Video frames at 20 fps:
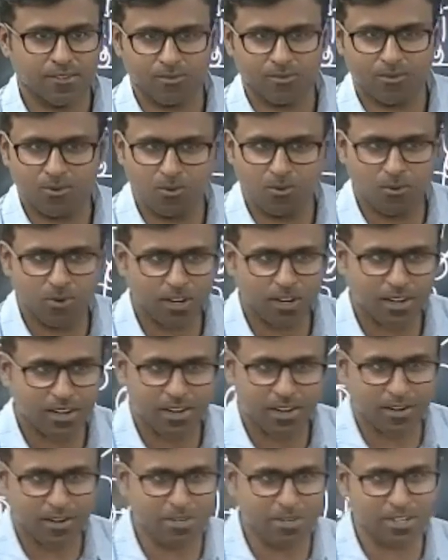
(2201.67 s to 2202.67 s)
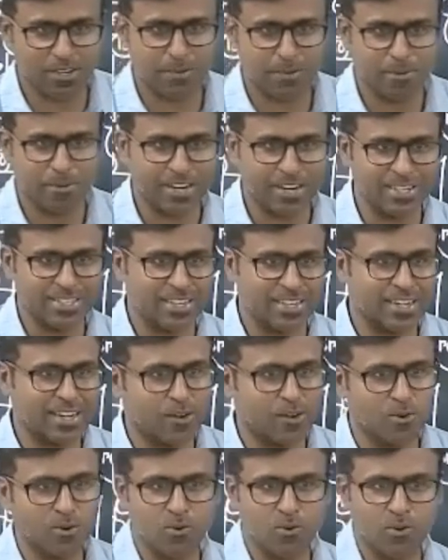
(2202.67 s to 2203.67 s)
Who won? Recent,
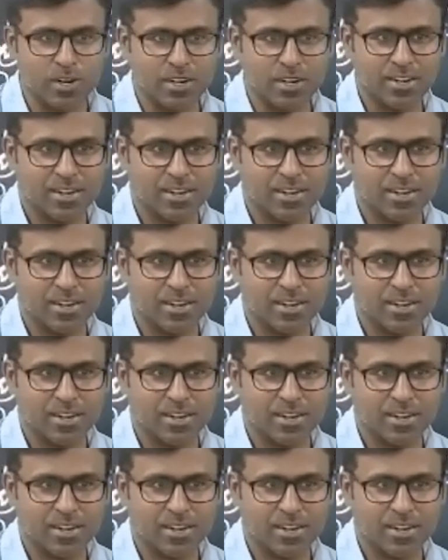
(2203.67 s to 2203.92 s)
who won?